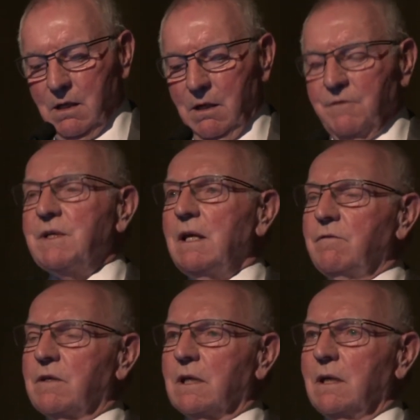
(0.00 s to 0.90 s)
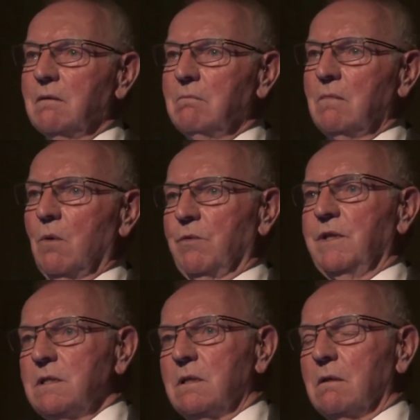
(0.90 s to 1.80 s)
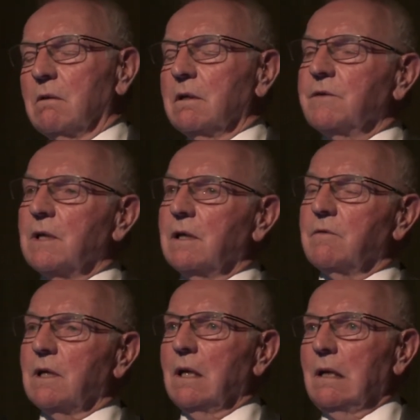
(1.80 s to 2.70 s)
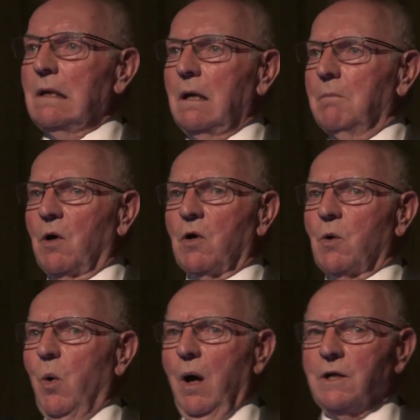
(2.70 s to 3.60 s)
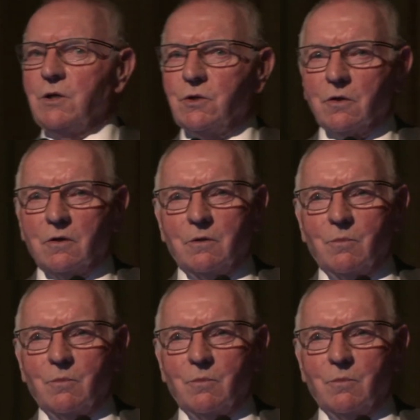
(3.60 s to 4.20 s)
of safety, or this degree of safety. I'm not quite sure